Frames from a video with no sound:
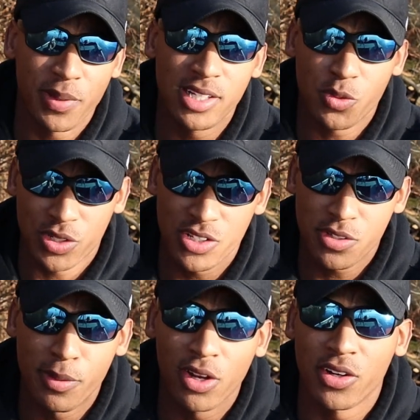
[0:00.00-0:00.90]
baits, which is
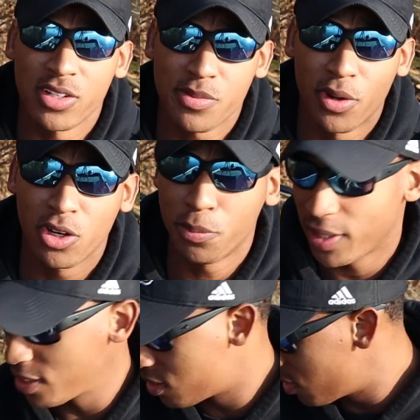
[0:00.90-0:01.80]
smaller
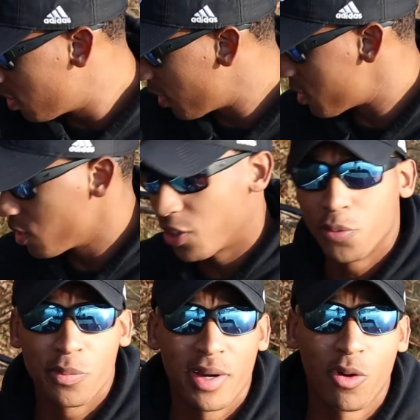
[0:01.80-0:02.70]
baits. That's literally
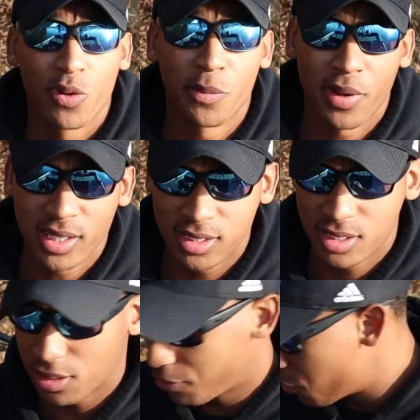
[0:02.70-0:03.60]
what my winter box is
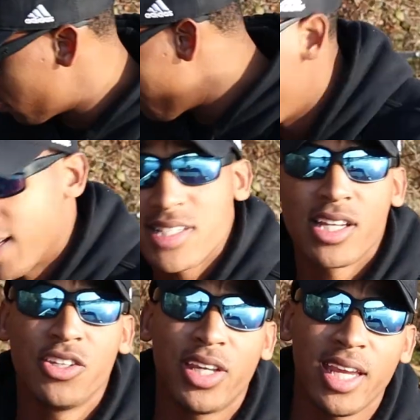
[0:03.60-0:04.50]
here for. Not
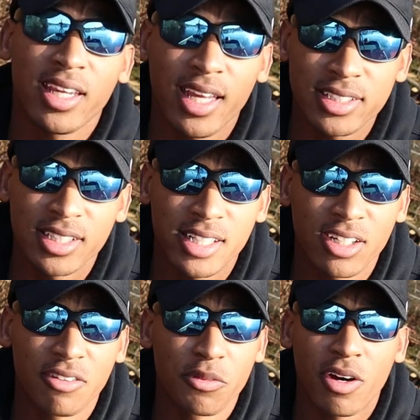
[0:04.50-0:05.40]
saying you can't catch anything
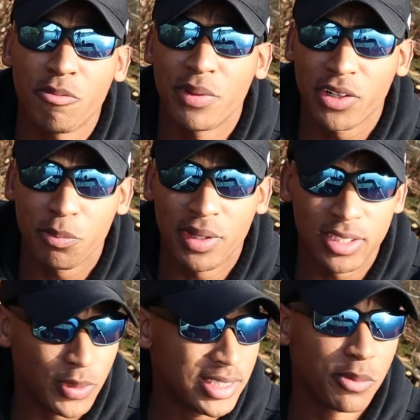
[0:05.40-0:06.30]
off bigger
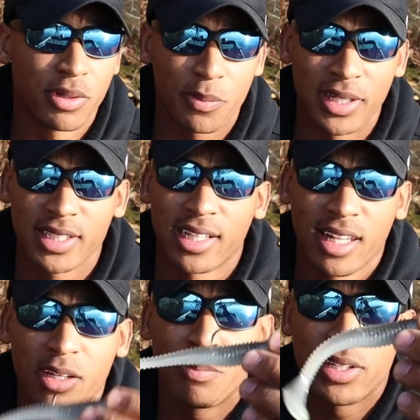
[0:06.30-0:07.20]
baits. When I say bigger baits, like
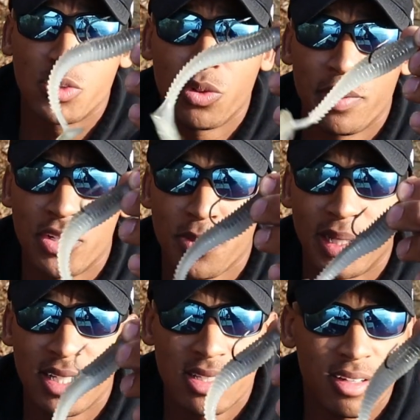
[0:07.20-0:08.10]
a big swim bait or something
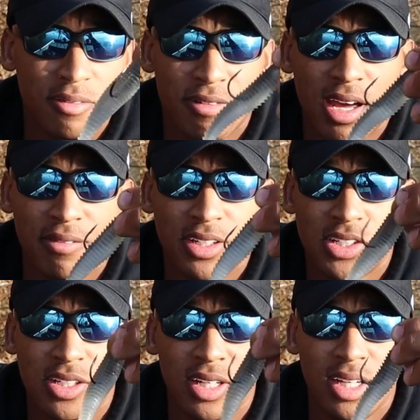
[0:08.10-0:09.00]
like this, a
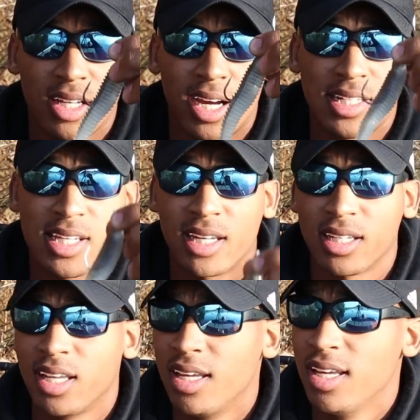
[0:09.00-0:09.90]
5-inch Kitech.
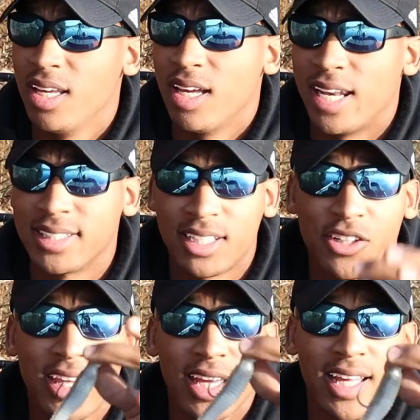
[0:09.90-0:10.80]
Not saying
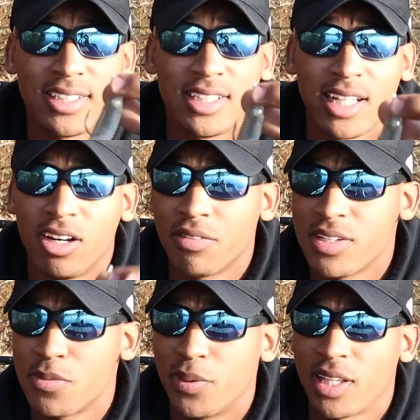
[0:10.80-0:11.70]
you can't catch anything off
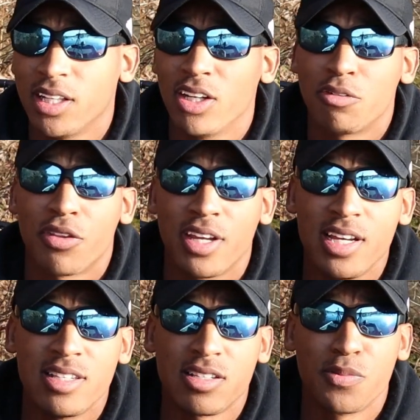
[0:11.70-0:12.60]
this, but they look for the
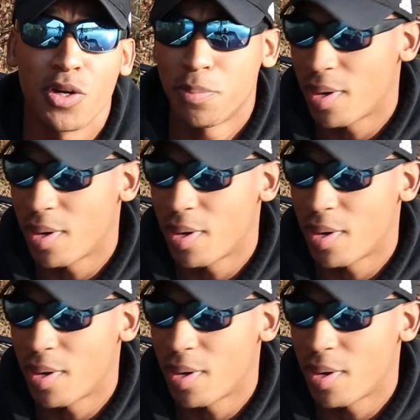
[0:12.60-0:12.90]
easiest meal